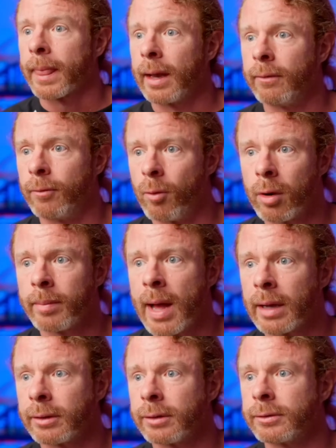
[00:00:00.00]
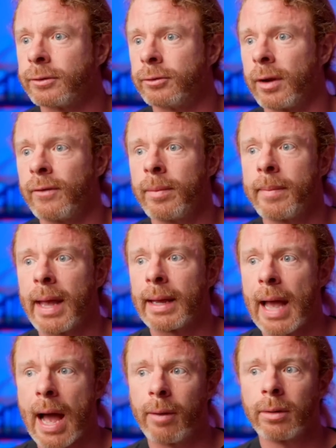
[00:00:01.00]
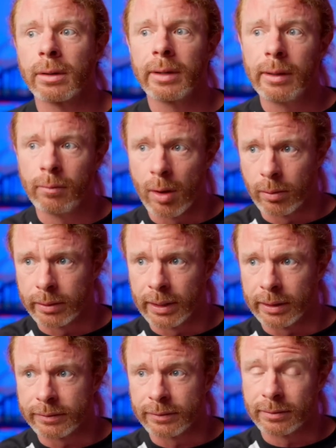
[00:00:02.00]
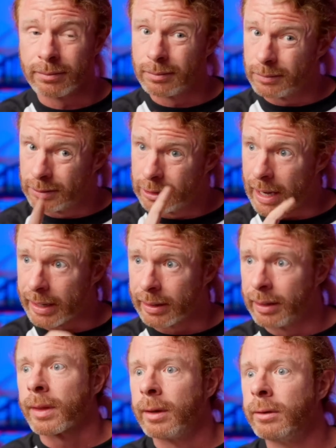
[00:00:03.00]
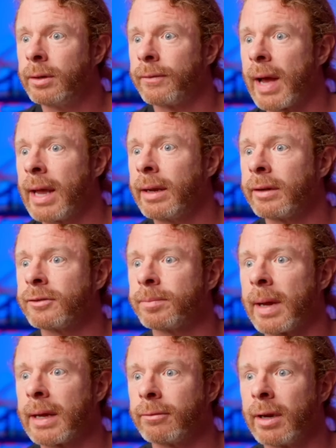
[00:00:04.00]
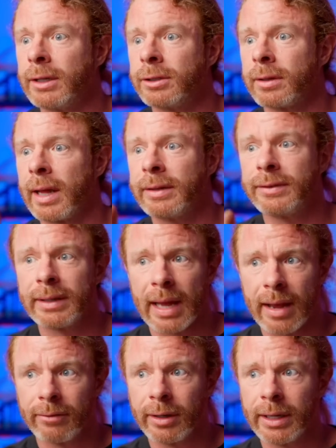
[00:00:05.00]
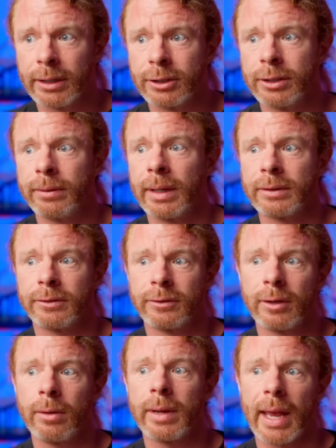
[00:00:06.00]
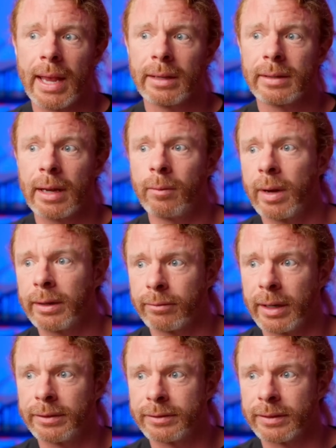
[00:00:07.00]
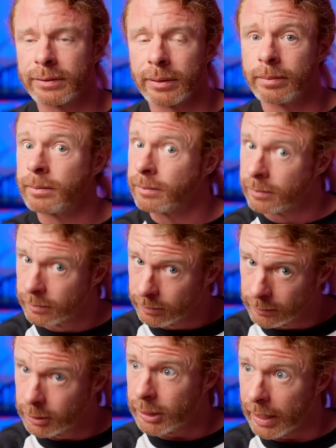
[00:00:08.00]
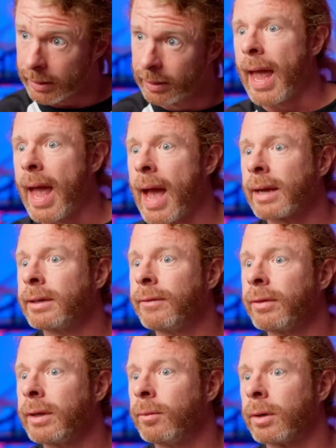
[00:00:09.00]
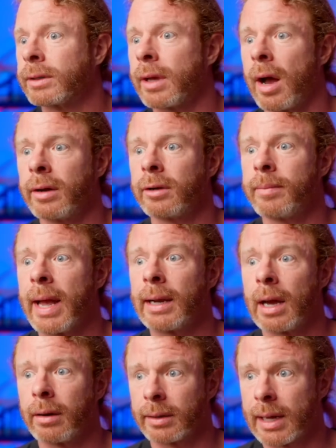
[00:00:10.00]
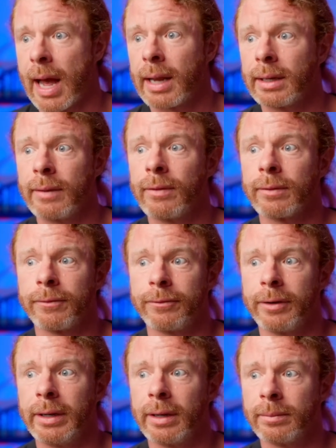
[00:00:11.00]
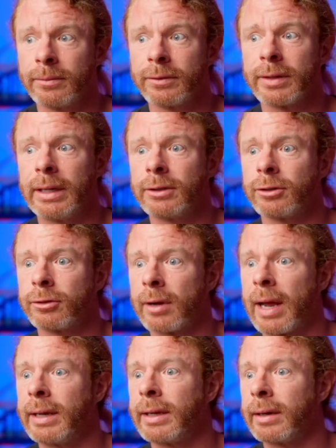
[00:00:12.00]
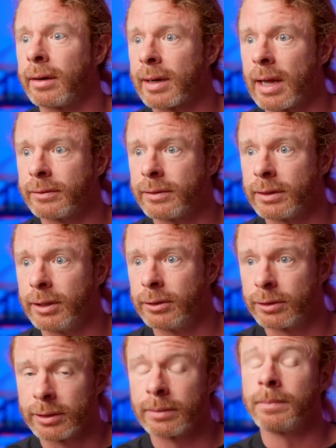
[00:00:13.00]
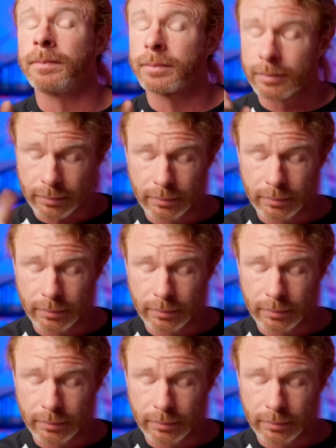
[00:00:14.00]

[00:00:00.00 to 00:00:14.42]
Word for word: of warmongers driven by cowardly wokeness, check, who divide us by racializing every issue and stoke anti white racism, check, actively work to undermine our God given freedoms enshrined in our Constitution,